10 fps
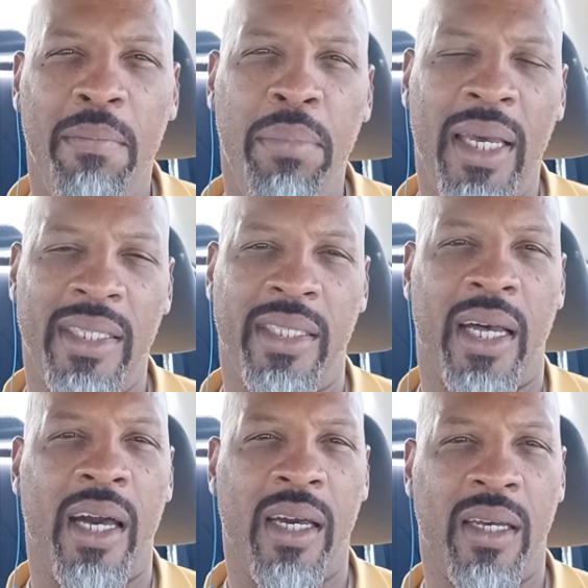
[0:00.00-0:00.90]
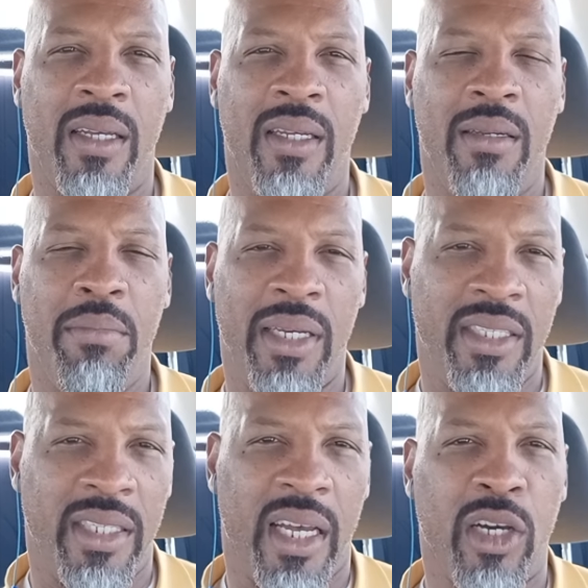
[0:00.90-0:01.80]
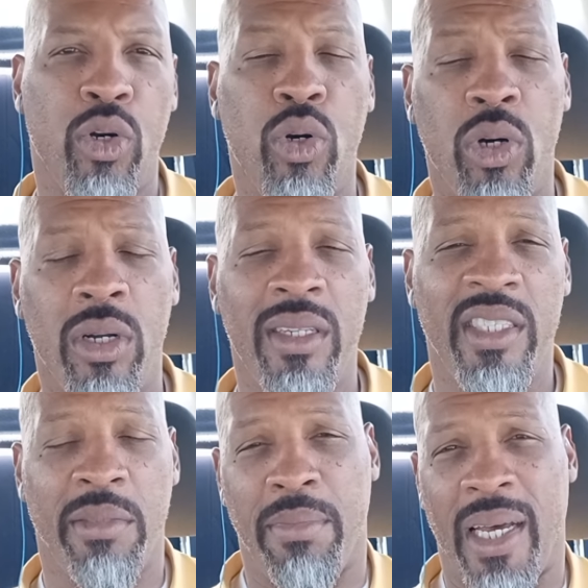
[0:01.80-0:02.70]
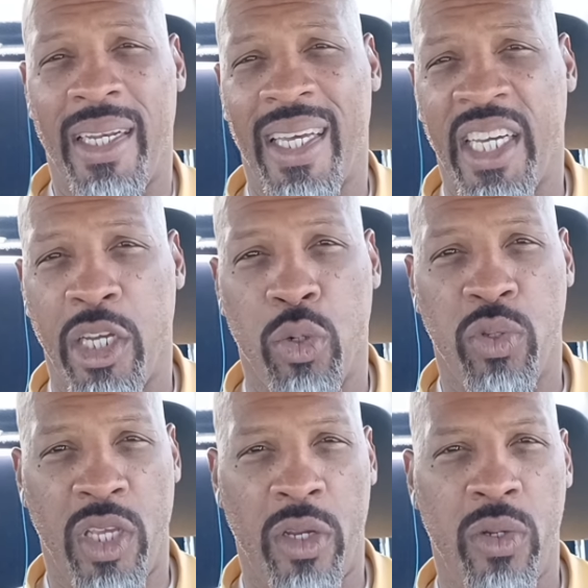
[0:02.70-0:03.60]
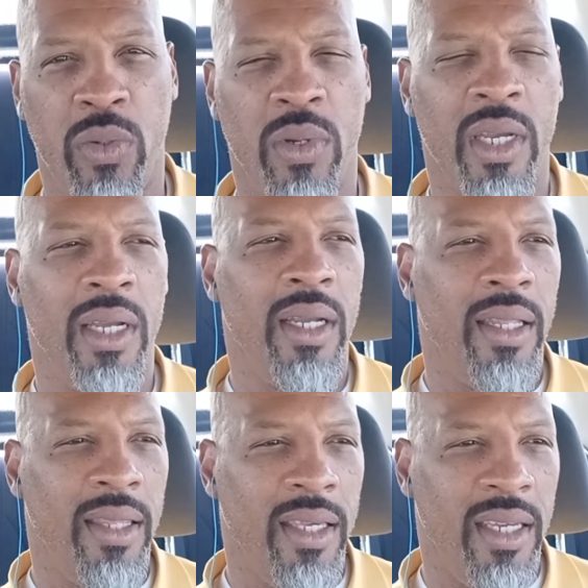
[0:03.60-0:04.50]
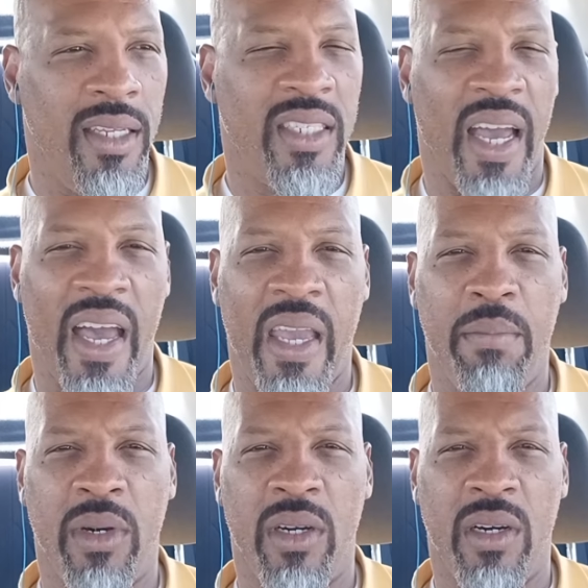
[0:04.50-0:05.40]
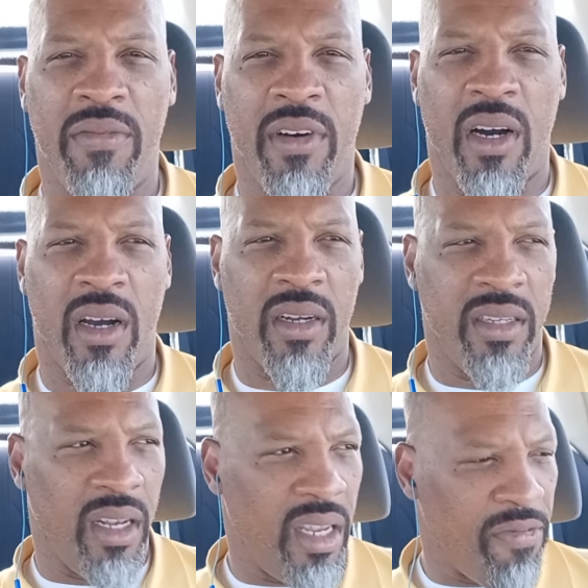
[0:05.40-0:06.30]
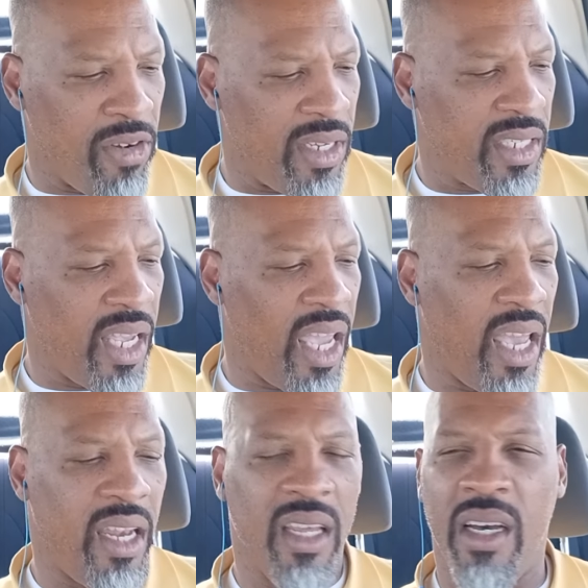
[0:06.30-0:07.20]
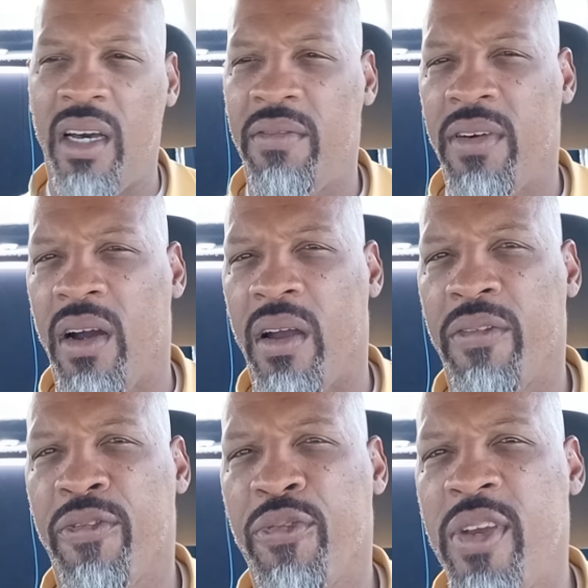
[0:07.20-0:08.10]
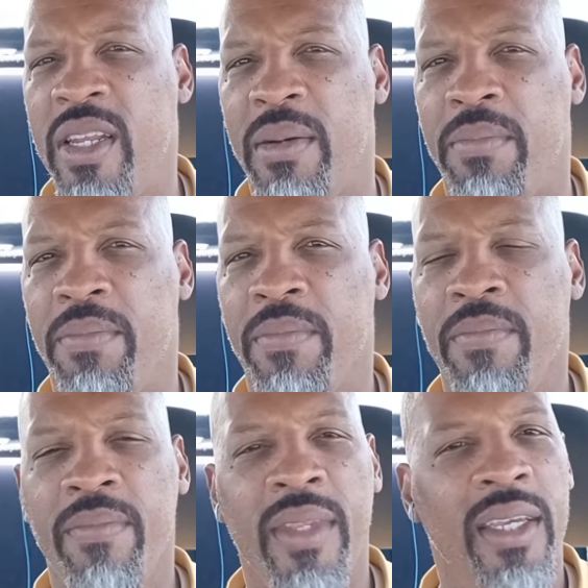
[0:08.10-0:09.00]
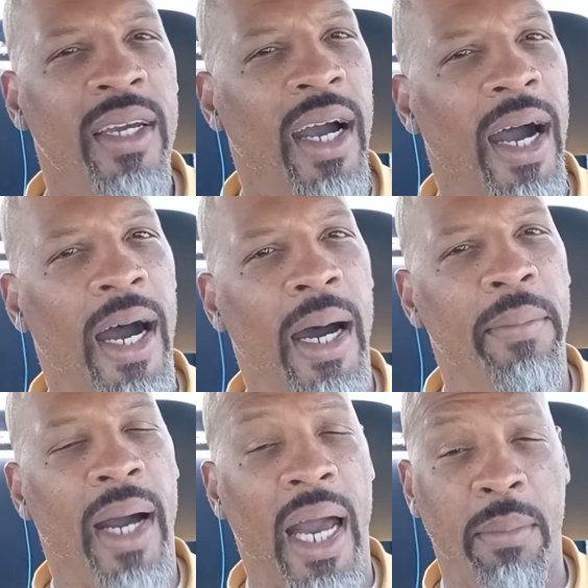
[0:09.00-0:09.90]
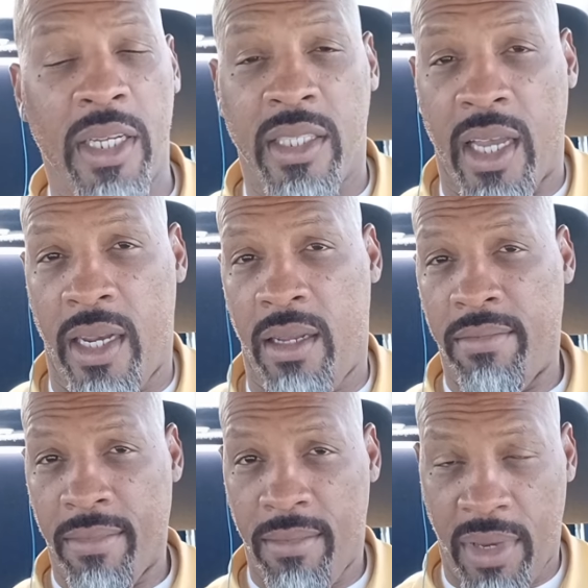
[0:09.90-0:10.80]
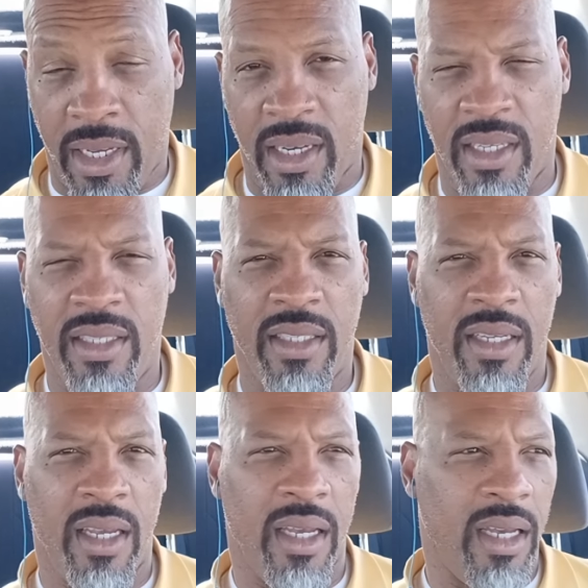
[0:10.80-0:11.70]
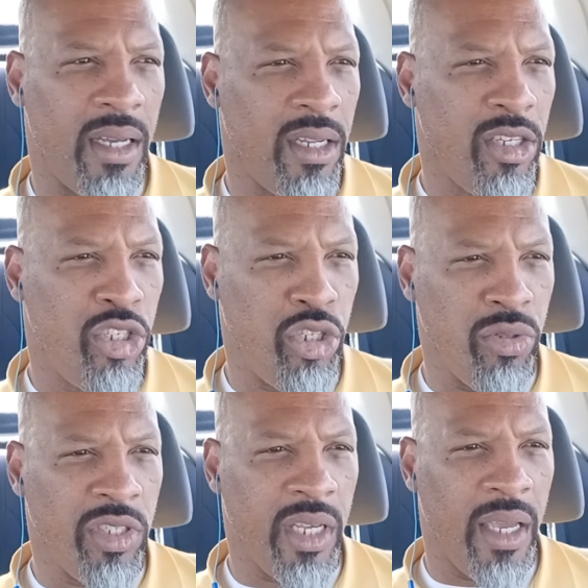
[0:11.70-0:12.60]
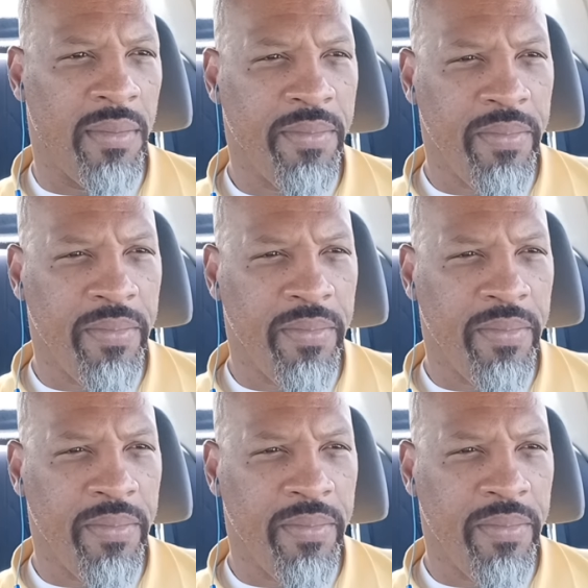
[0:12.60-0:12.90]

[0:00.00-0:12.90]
Pesach. Pesach or Zman HaChirutenu, the time of our deliverance and of our freedom. I'm excited because Tuesday,